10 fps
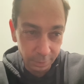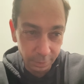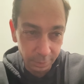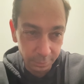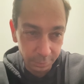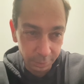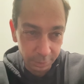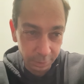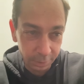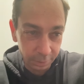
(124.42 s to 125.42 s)
I'm not
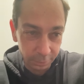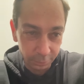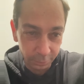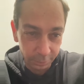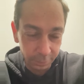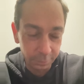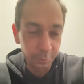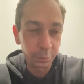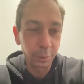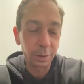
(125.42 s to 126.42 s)
getting into it,
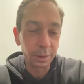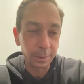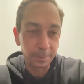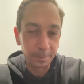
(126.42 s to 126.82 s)
but yeah.